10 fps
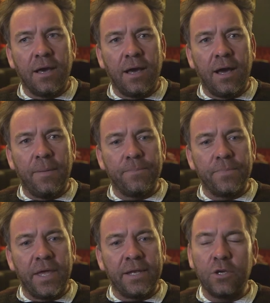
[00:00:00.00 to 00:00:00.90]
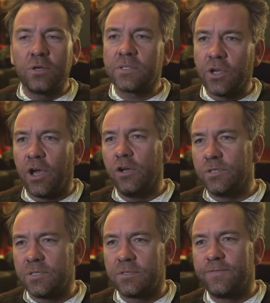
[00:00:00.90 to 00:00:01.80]
and he also
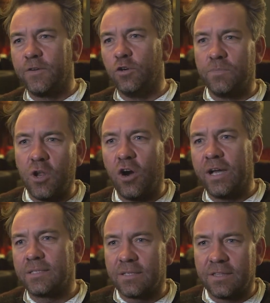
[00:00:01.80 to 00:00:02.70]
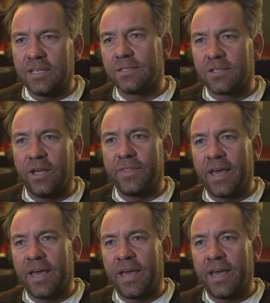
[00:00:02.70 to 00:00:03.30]
hosts film nights and things like